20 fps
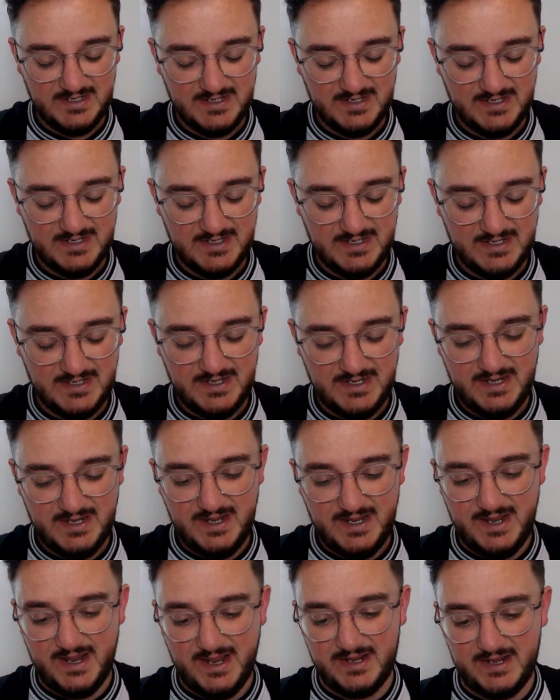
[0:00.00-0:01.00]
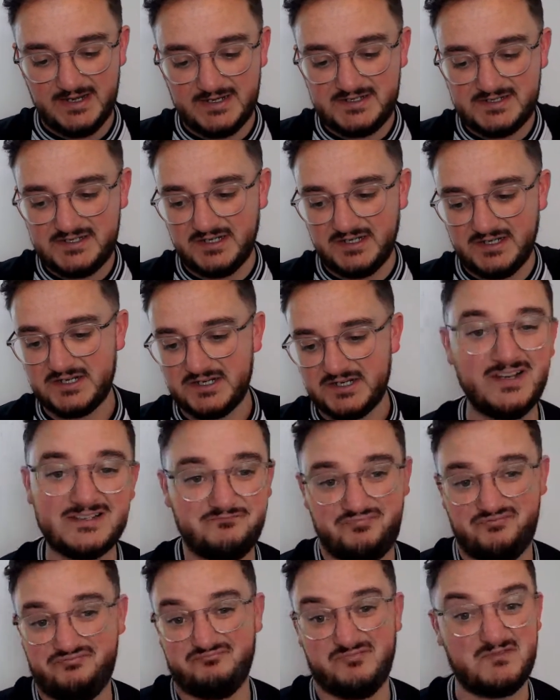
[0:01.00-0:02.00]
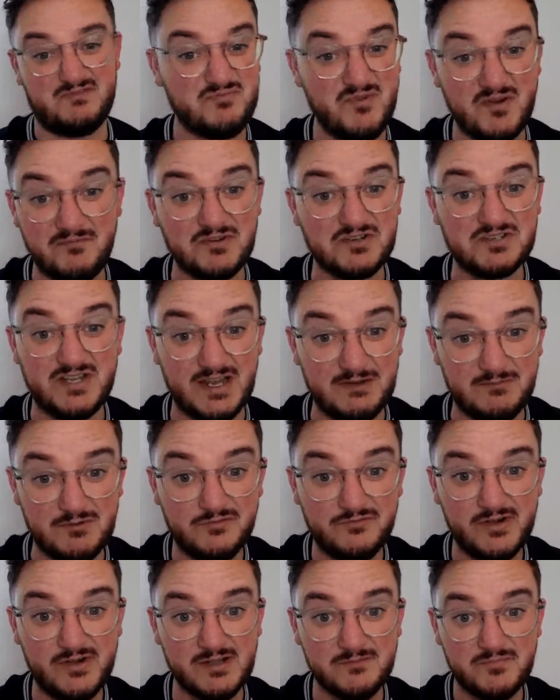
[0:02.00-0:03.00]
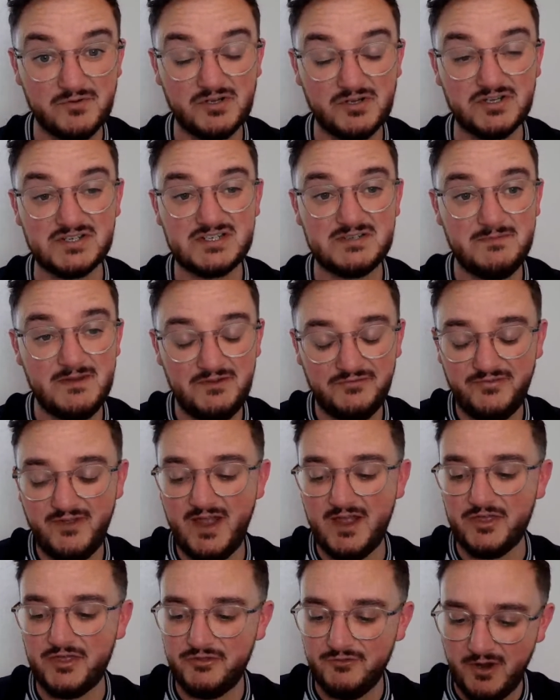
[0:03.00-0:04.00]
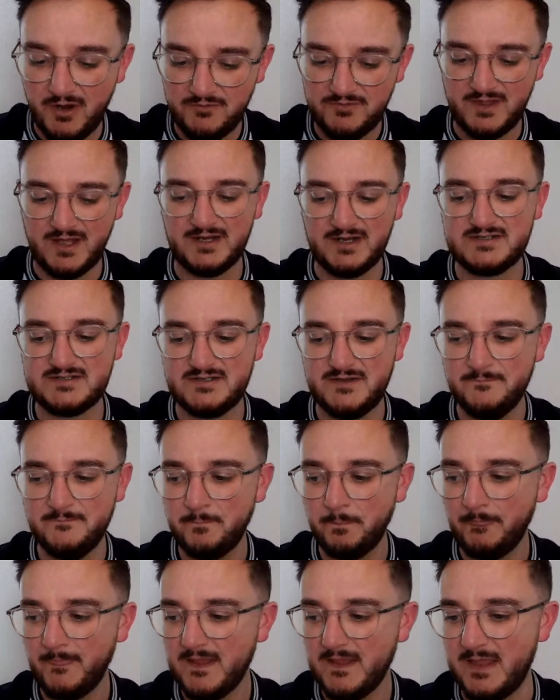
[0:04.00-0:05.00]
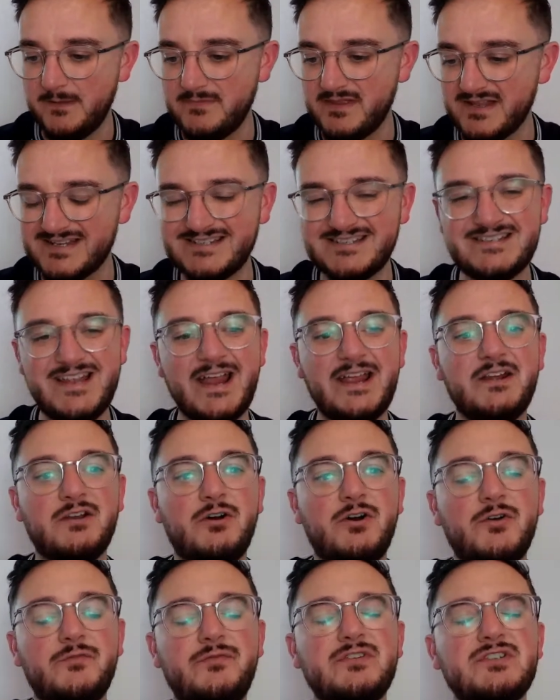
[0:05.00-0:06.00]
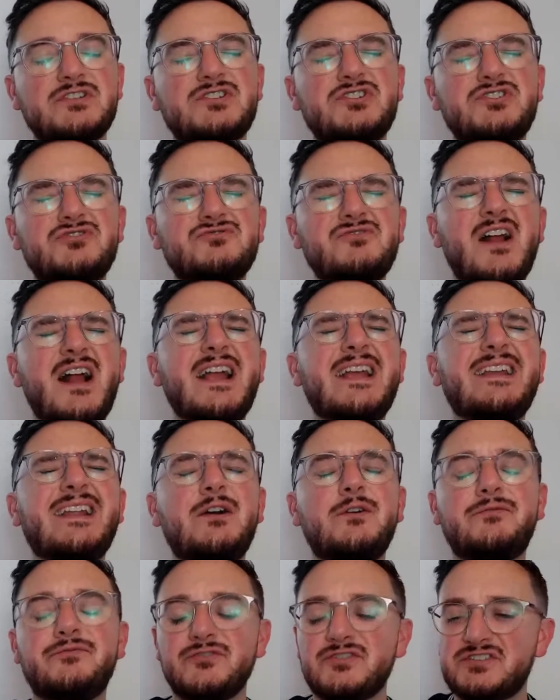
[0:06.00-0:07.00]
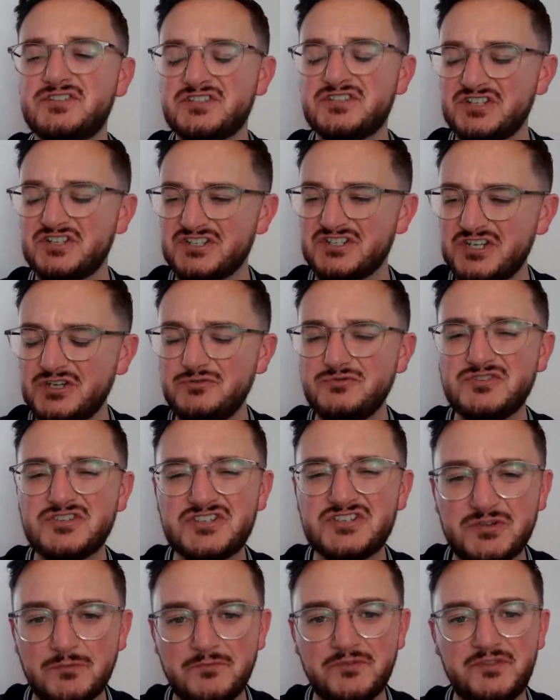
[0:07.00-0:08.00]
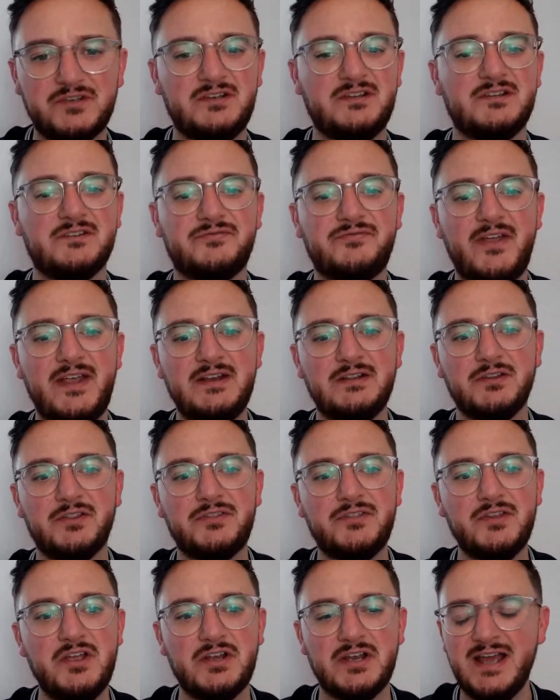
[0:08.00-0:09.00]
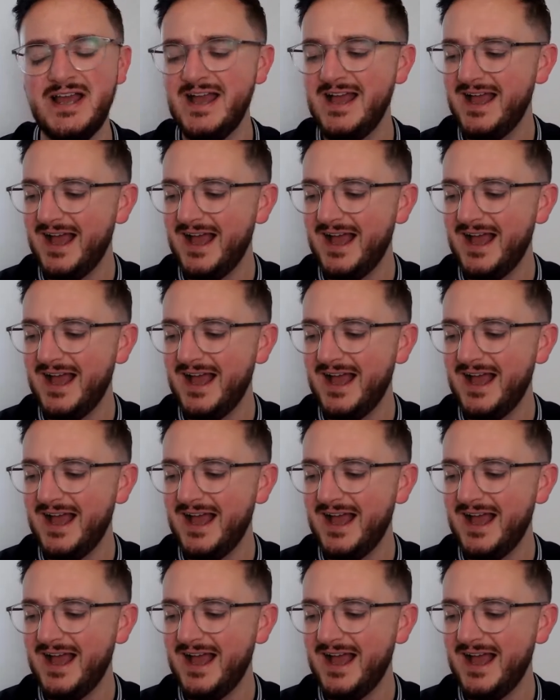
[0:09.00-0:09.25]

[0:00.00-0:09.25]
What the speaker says: And it's 2-0, and it's pretty much game over, isn't it? Because, to be fair, throughout that game, then second half, you're just crying out for us just to do something in the final third.